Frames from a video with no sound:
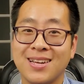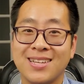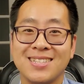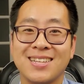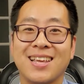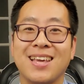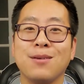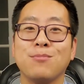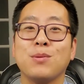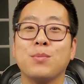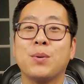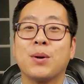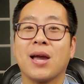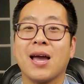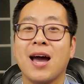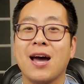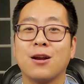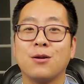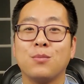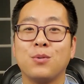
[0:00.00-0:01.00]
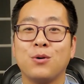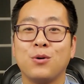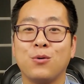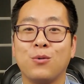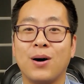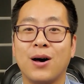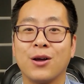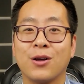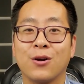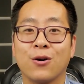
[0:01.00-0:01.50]
to keep them accountable
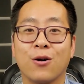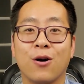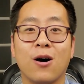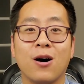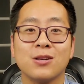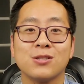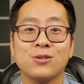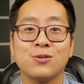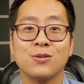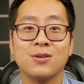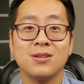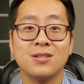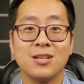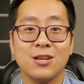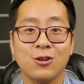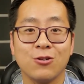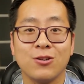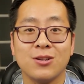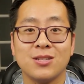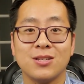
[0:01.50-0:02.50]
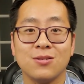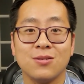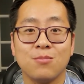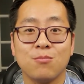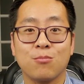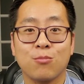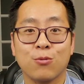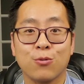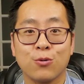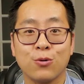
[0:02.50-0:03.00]
while you're also continuing to
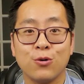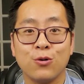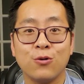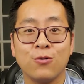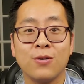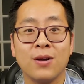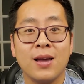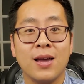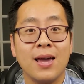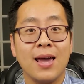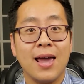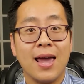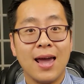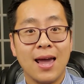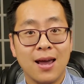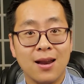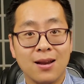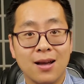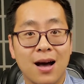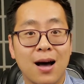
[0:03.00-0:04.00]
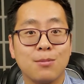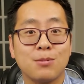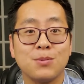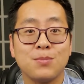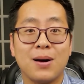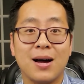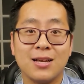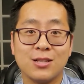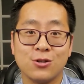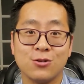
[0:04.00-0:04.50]
improve and
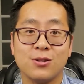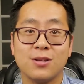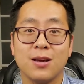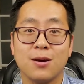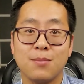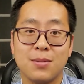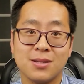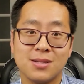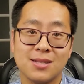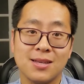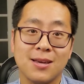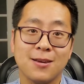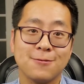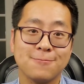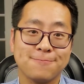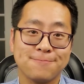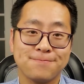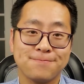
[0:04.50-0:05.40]
optimize your DMSC.